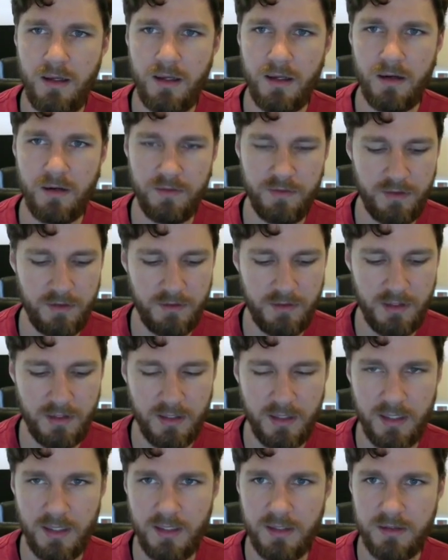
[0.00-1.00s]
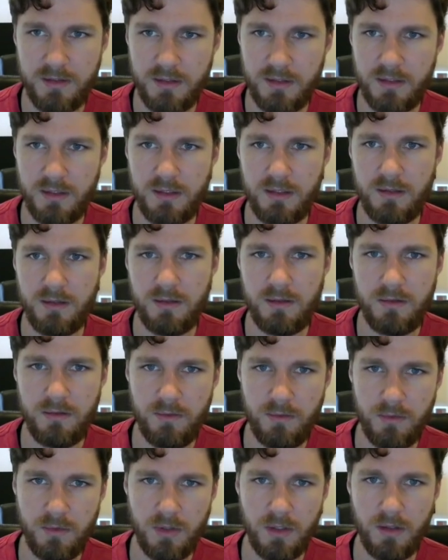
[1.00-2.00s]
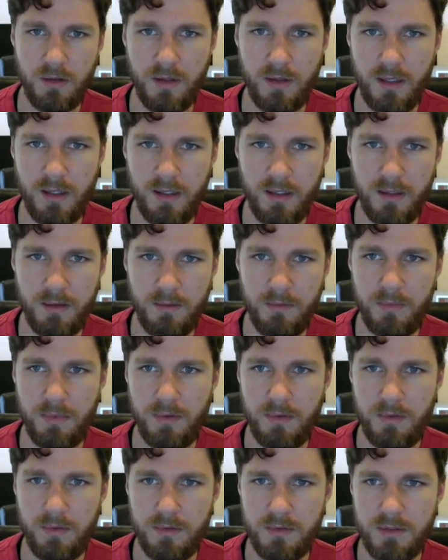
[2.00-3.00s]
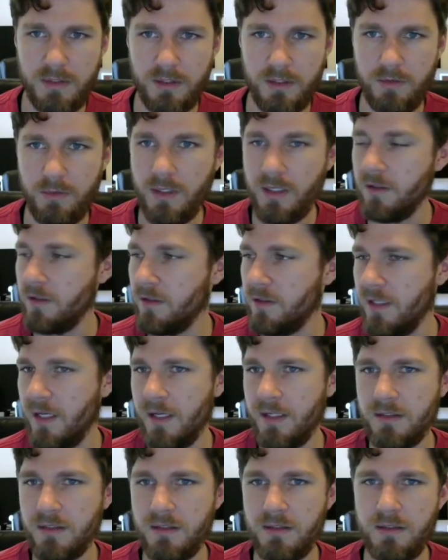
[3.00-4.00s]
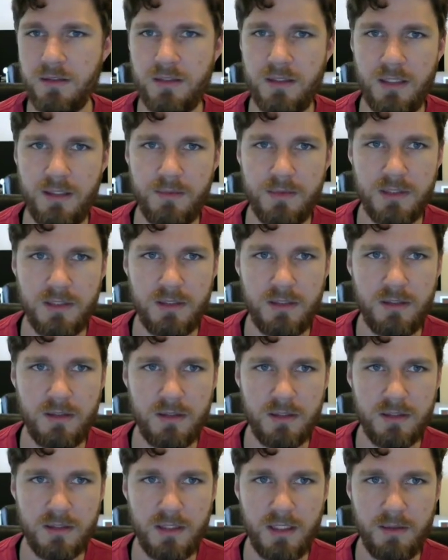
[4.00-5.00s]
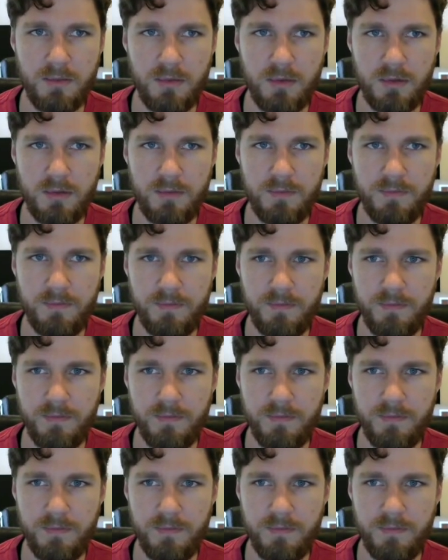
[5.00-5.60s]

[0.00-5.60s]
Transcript: and our 50,000 will go up to 300,000, same as in your example.